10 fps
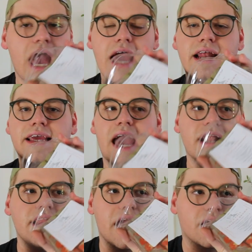And
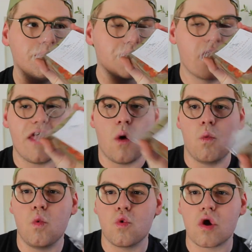again, like,
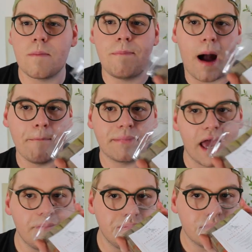that warm
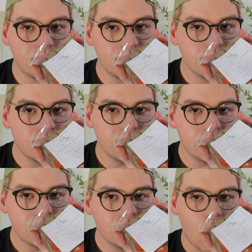pumpkin
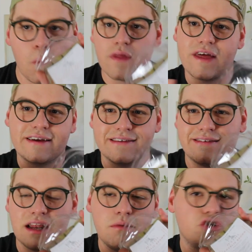with like a
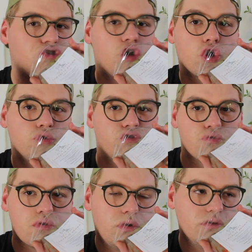cinnamon sugar
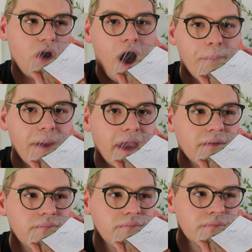strudel
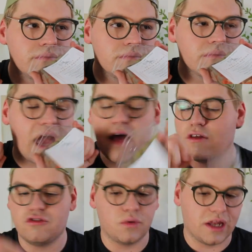topping and
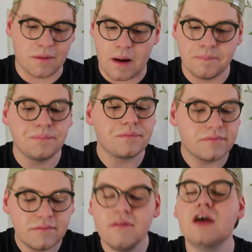the zucchini bread.
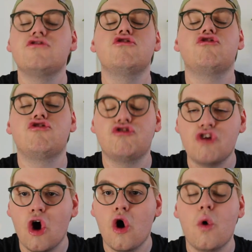This is
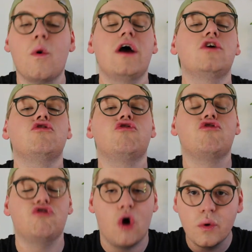so,
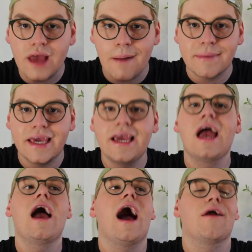so
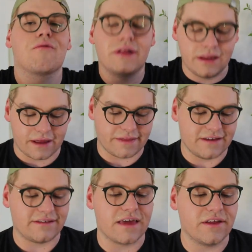yummy. I really like
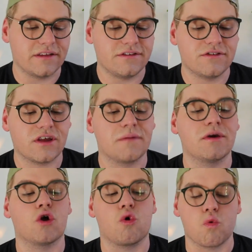this. I think this is going to
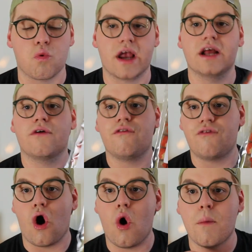be a great
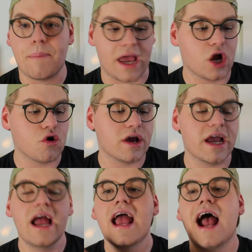fall
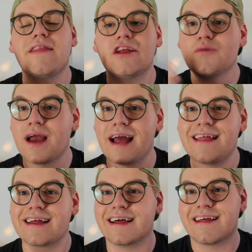bakery. And that's why I
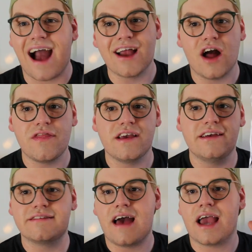like I got
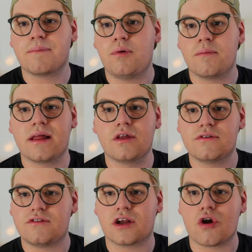these. I put my little
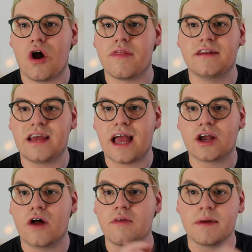sticker on the day I
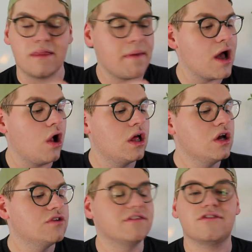got them in the mail.
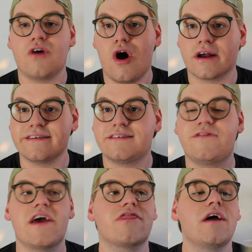So this is August
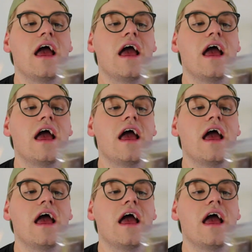5th.